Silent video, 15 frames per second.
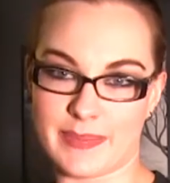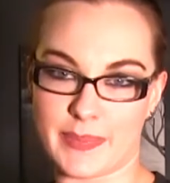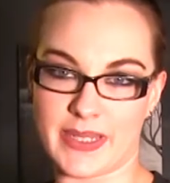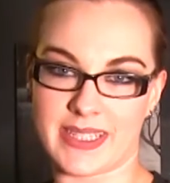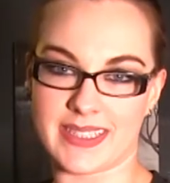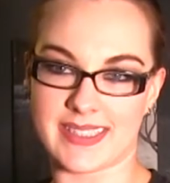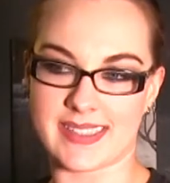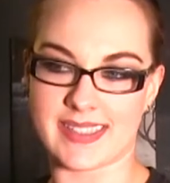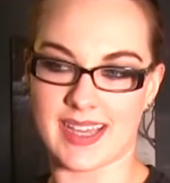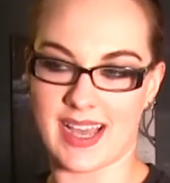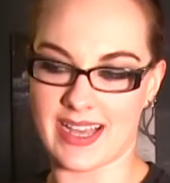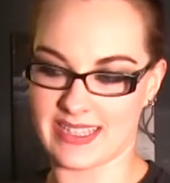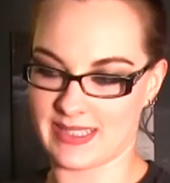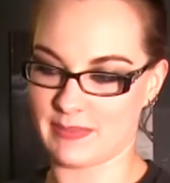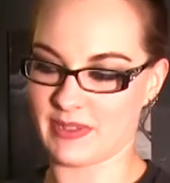because
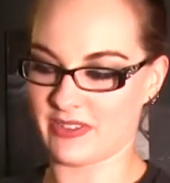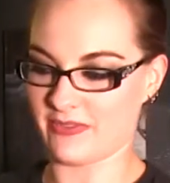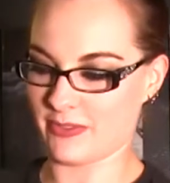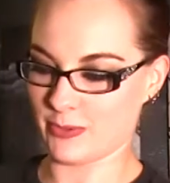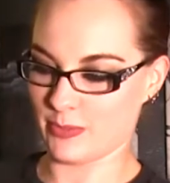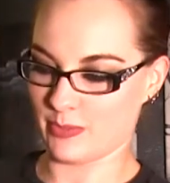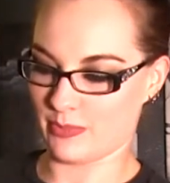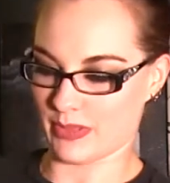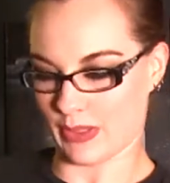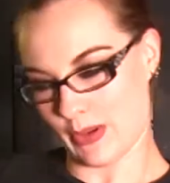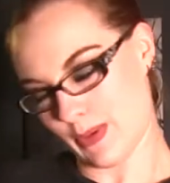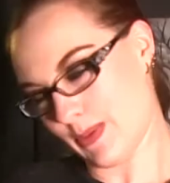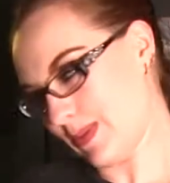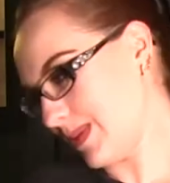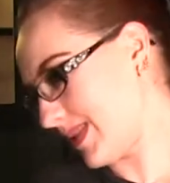hospital food
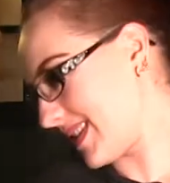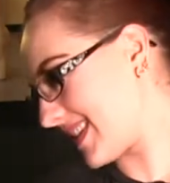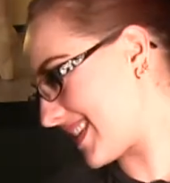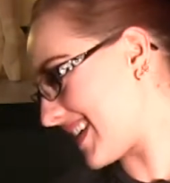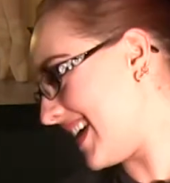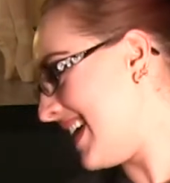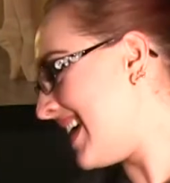blows.